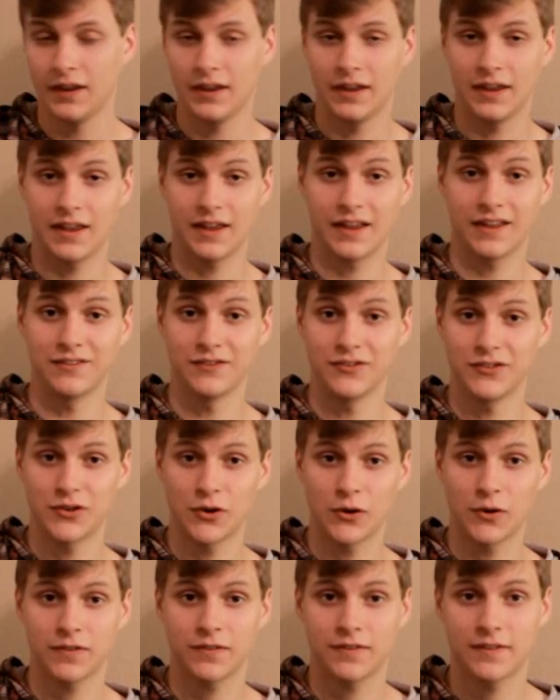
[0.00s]
and
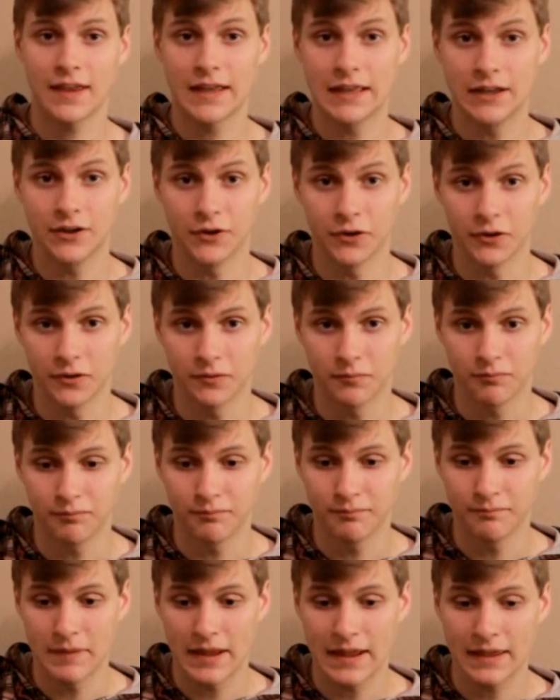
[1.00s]
Darth Tater.
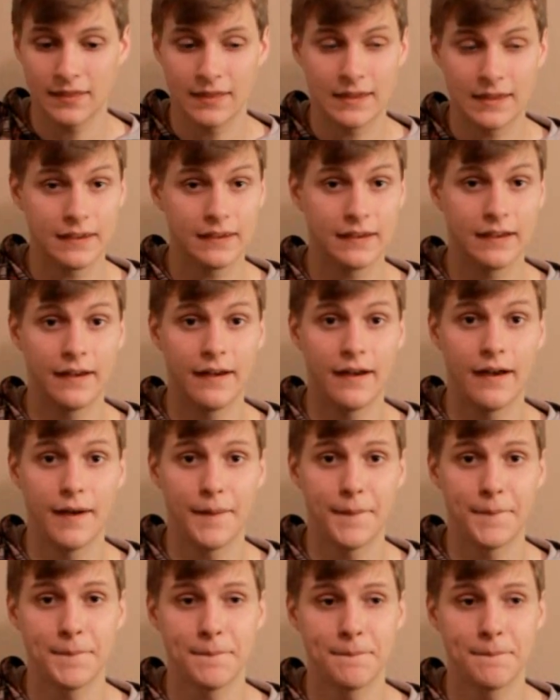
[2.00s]
May the